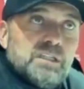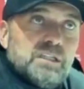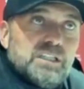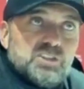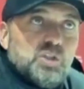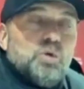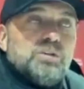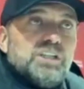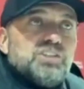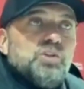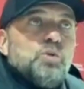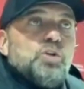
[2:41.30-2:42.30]
There's
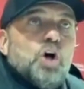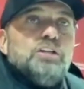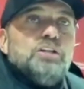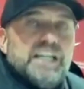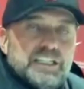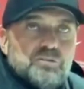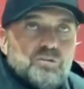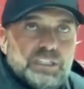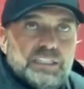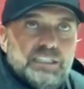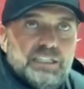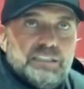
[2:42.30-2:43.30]
no contact,
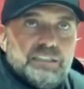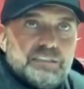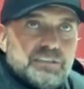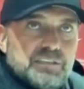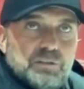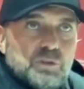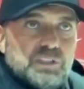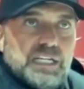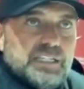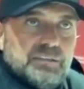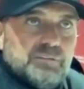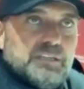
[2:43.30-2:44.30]
really, and that looks
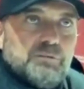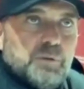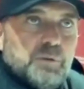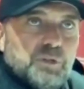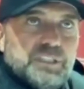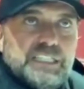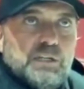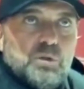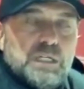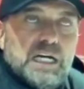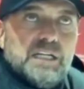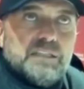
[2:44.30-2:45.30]
like everybody wants a
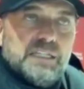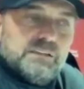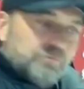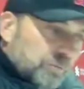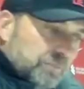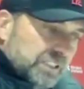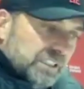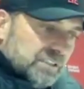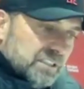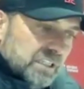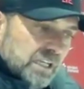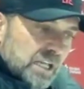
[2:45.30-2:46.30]
yellow card. And for me,
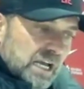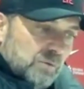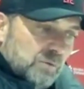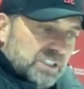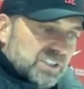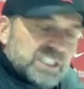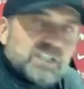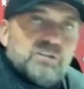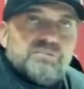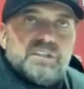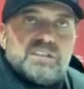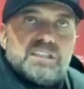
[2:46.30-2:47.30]
I'm really sick
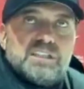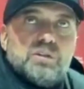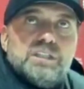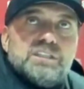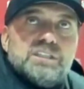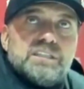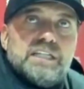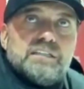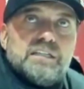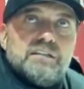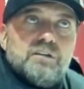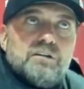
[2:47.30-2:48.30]
of these situations that
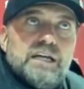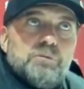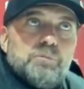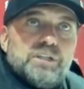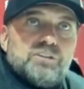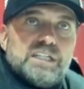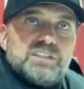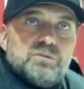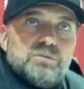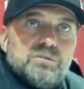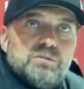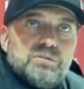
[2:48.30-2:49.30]
everybody tries to
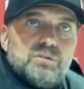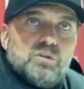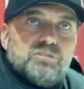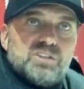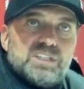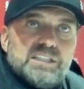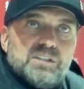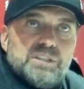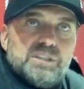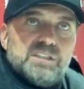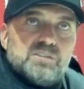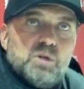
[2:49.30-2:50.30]
go for Sadio
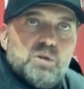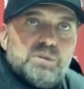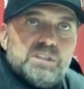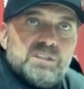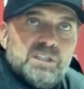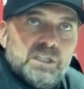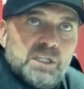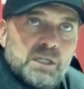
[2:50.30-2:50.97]
in these moments,